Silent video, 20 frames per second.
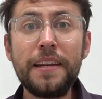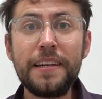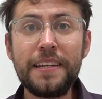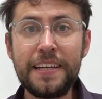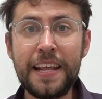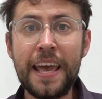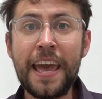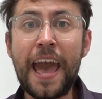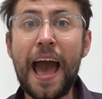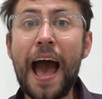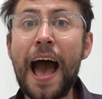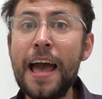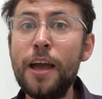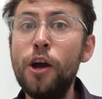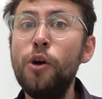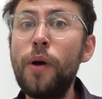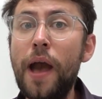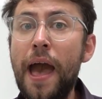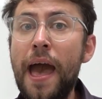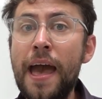their
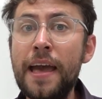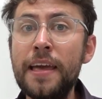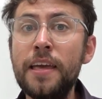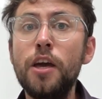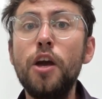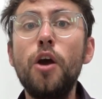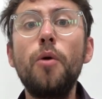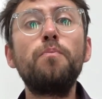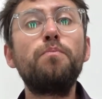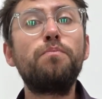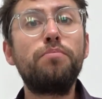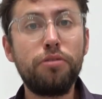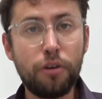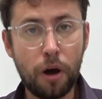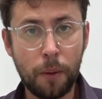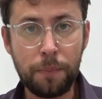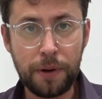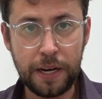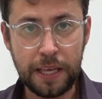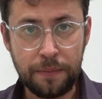IOA
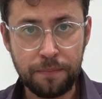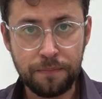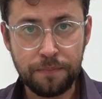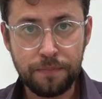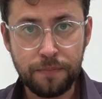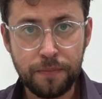properly.